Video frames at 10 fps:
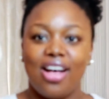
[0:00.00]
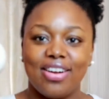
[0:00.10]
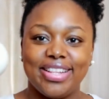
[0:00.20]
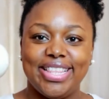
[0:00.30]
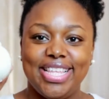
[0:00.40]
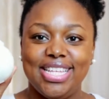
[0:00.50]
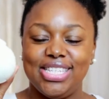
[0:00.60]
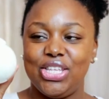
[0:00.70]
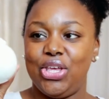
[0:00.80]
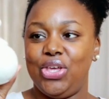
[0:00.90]
Aren't
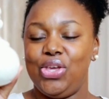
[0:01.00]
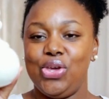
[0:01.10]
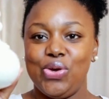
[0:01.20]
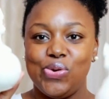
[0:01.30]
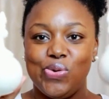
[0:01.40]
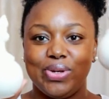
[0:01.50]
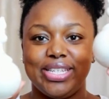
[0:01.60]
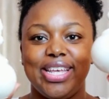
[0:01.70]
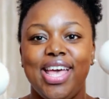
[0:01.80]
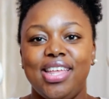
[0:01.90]
these
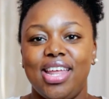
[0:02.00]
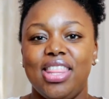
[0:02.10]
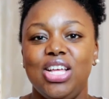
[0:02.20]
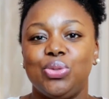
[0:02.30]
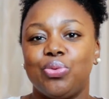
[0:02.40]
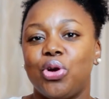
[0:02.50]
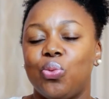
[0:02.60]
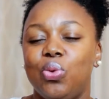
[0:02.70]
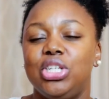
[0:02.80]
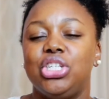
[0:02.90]
cute? Now these
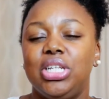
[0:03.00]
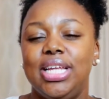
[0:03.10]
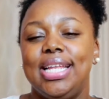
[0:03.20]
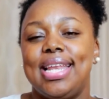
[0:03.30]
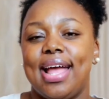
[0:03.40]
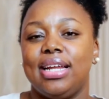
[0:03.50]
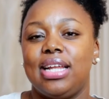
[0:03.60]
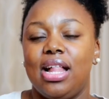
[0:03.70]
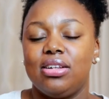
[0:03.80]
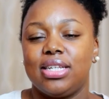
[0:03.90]
were originally
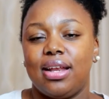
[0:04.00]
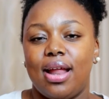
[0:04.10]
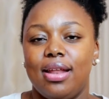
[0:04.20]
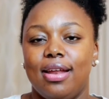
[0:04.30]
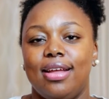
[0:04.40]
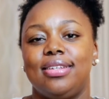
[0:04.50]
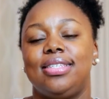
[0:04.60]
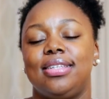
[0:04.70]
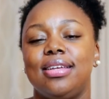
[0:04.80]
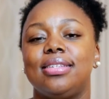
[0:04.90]

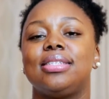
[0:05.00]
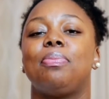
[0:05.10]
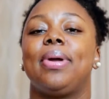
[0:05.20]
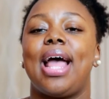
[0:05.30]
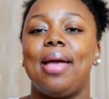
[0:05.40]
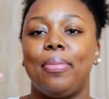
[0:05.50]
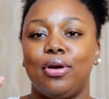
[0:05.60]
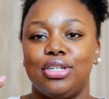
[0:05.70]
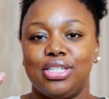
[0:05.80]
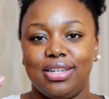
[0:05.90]
$9.99, but I
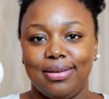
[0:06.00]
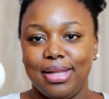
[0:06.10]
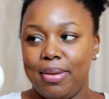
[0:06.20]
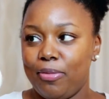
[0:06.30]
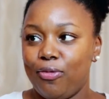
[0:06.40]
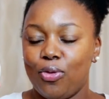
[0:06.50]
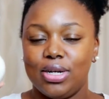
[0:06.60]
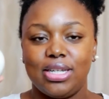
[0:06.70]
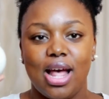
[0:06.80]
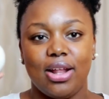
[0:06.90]
purchased them for
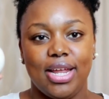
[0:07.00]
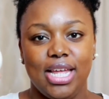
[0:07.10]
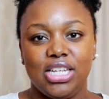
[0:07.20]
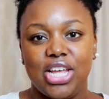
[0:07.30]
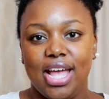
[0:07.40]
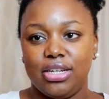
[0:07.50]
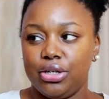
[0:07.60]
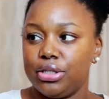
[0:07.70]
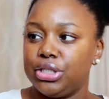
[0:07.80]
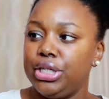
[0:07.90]
a dollar each at
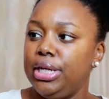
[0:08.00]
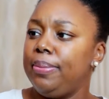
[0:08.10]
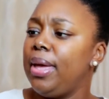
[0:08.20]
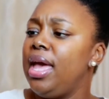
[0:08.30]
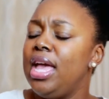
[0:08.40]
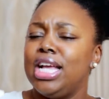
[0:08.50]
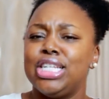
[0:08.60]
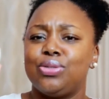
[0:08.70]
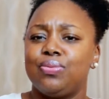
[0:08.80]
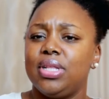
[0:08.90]
Dirt Cheap.
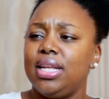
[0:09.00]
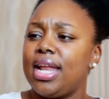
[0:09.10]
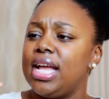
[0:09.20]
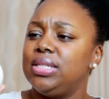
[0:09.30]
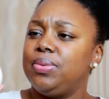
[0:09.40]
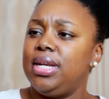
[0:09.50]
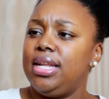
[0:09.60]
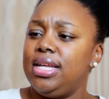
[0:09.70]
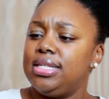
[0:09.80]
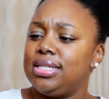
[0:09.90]
It's really nice what
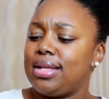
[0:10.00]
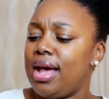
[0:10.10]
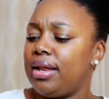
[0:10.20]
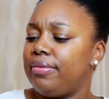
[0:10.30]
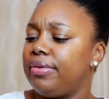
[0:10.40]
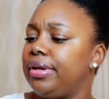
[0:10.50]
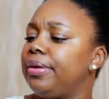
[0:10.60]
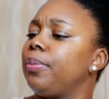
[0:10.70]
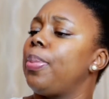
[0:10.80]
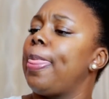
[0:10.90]
it is. It's kind of a,